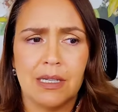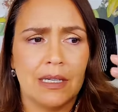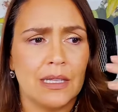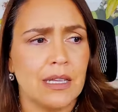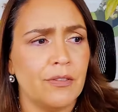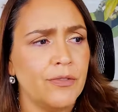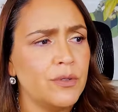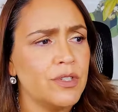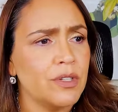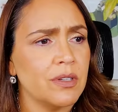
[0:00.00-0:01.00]
like if you
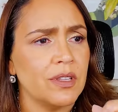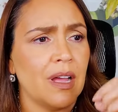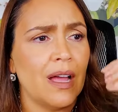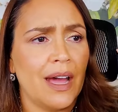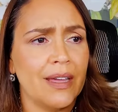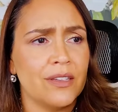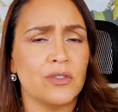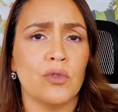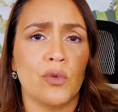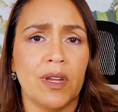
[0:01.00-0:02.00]
took the highest
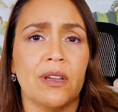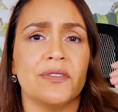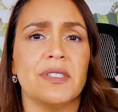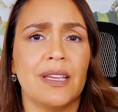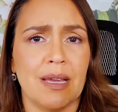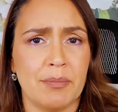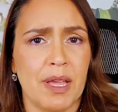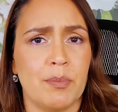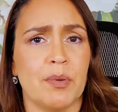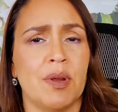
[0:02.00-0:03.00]
grit of
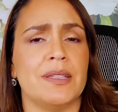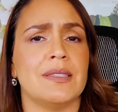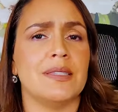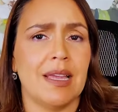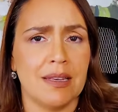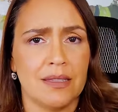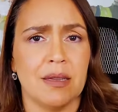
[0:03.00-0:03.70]
sandpaper and sanded